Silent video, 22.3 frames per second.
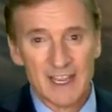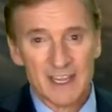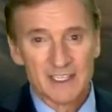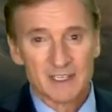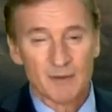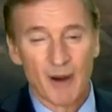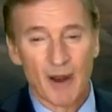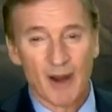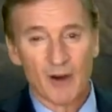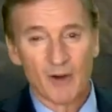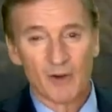
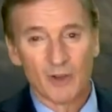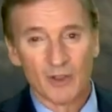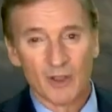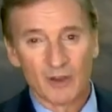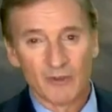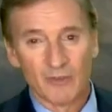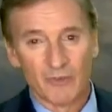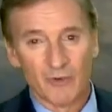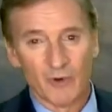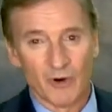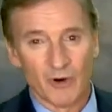Tomorrow,
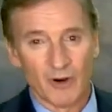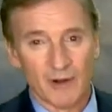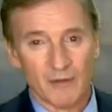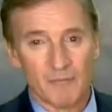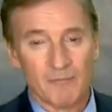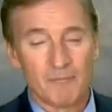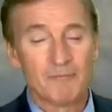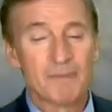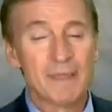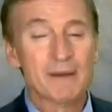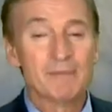look for a
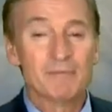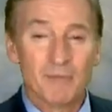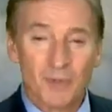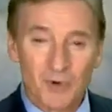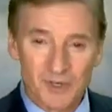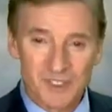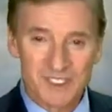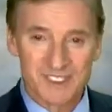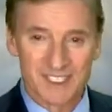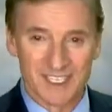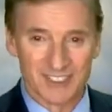bit
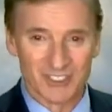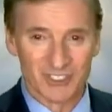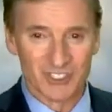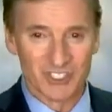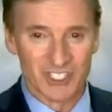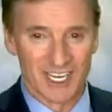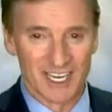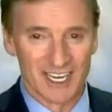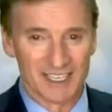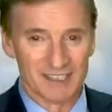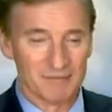more
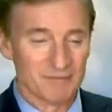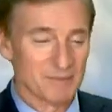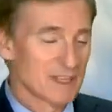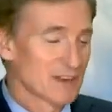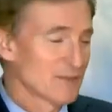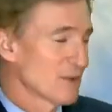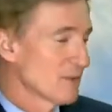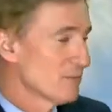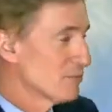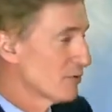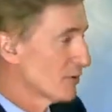sunshine, a bit
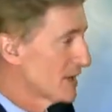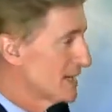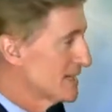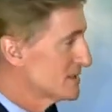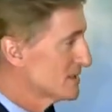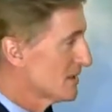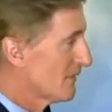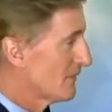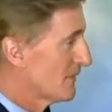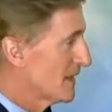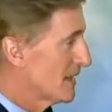of a
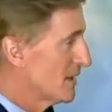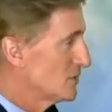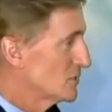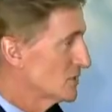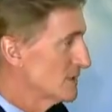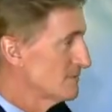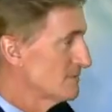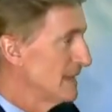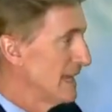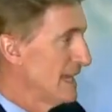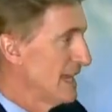breeze off the
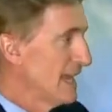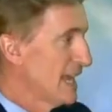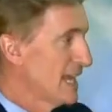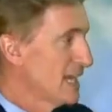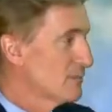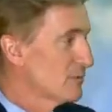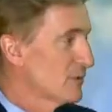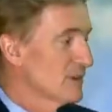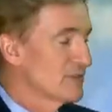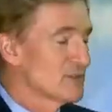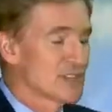ocean, and
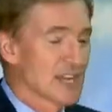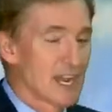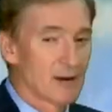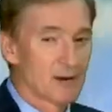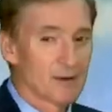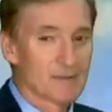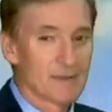a brief shower.